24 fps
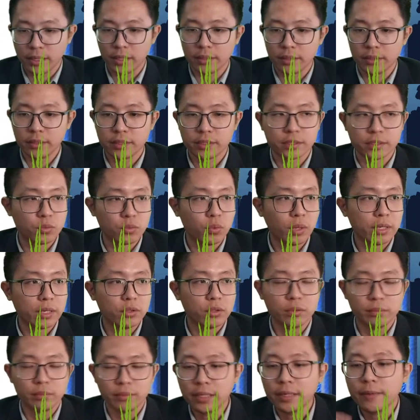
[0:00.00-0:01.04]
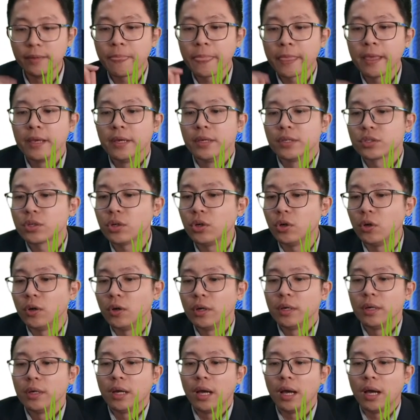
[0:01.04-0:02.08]
This is one loop. So
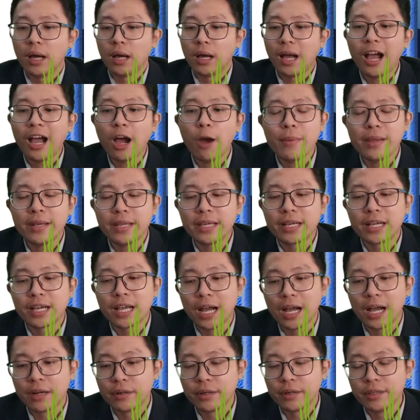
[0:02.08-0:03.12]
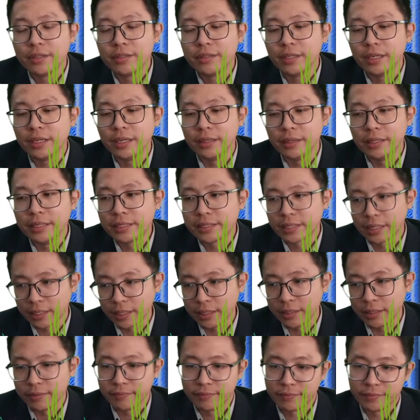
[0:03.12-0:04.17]
how many current in this
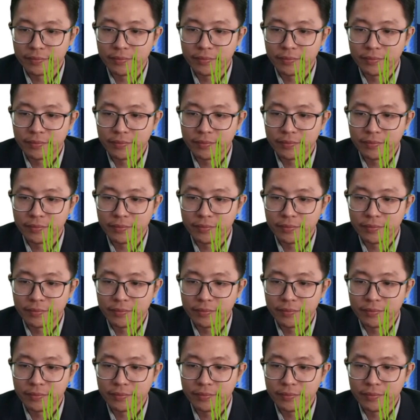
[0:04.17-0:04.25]
circuit?